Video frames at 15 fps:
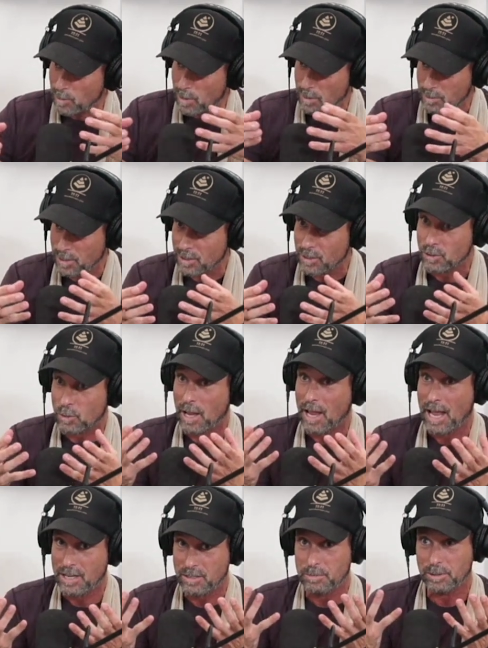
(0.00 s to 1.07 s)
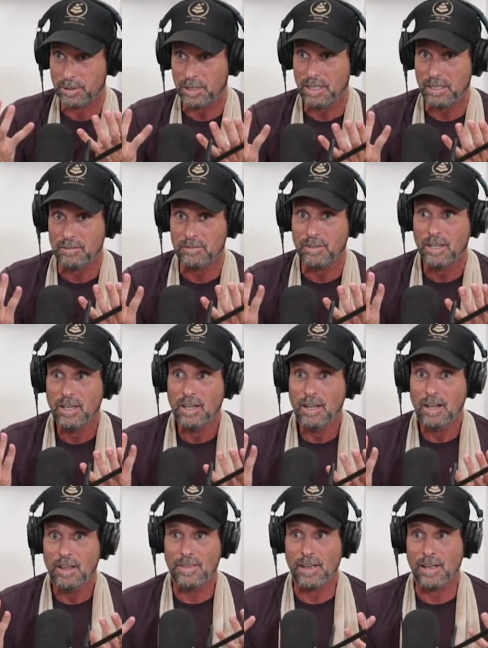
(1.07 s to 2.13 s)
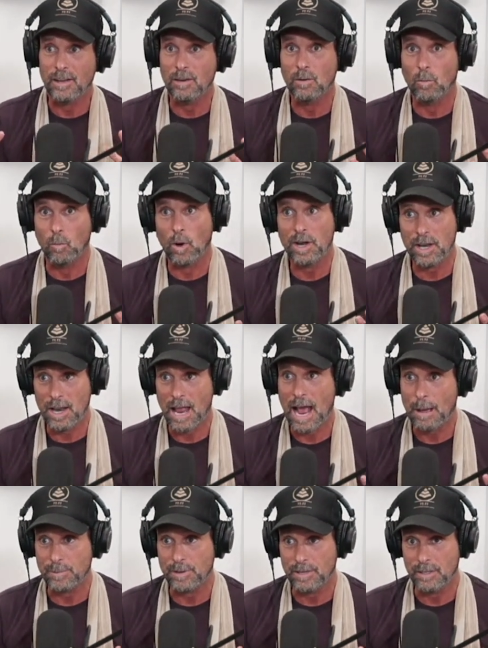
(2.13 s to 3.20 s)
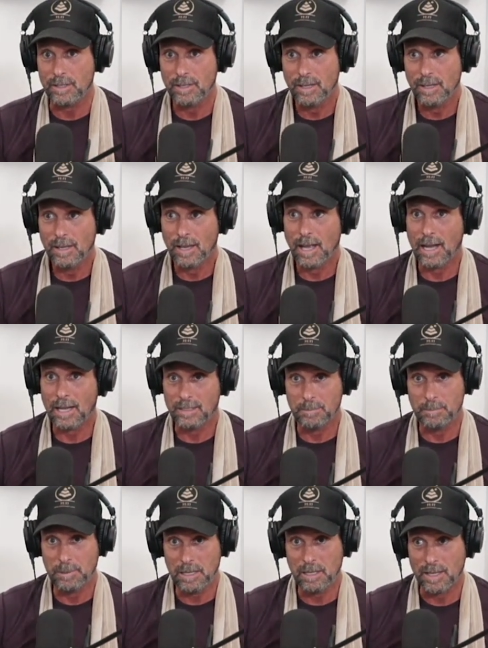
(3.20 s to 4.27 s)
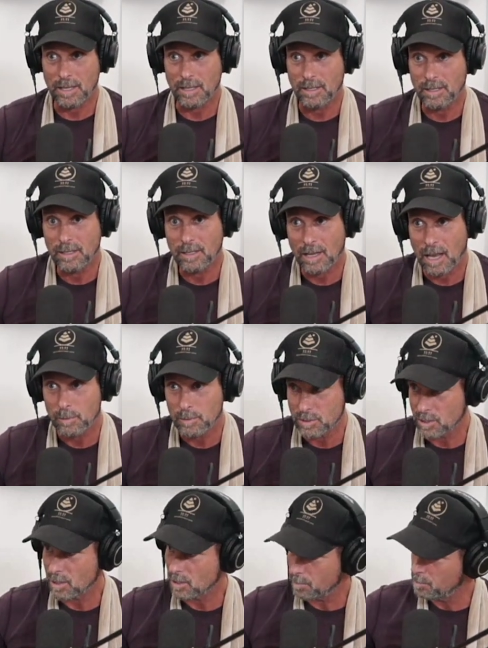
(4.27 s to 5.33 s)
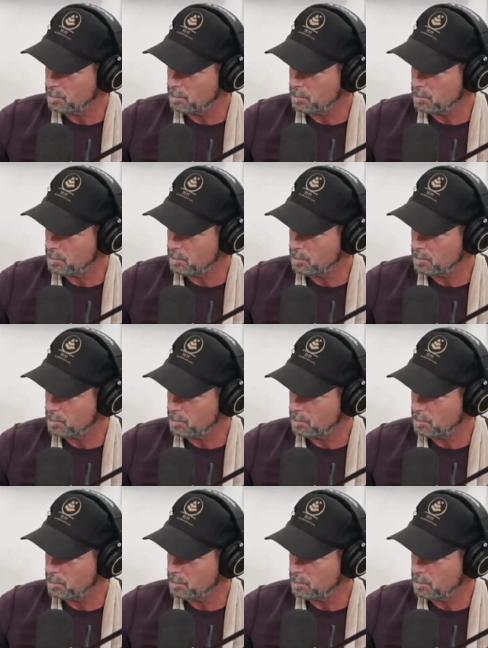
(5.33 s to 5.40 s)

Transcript: I was in there. So I had to believe that what had happened had to be that I was going to